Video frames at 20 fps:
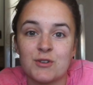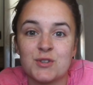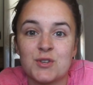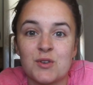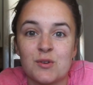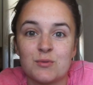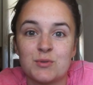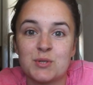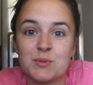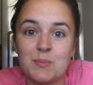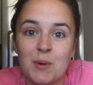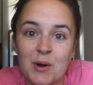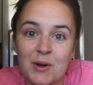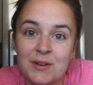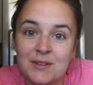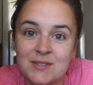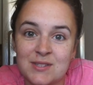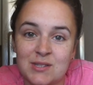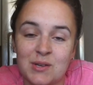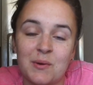so
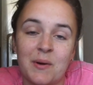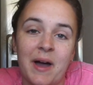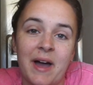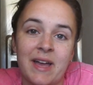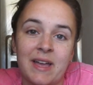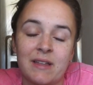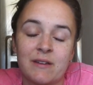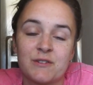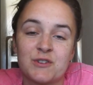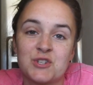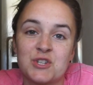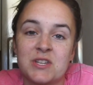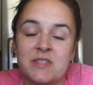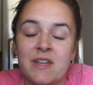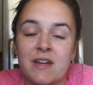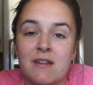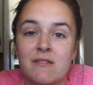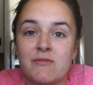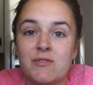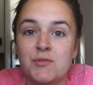smart and so high energy
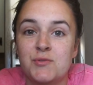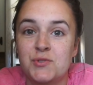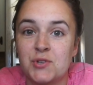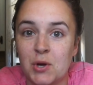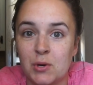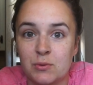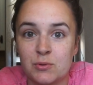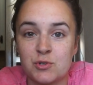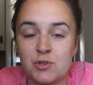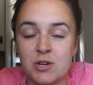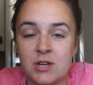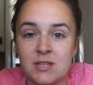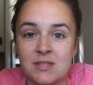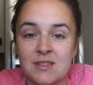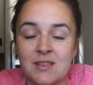that if you don't train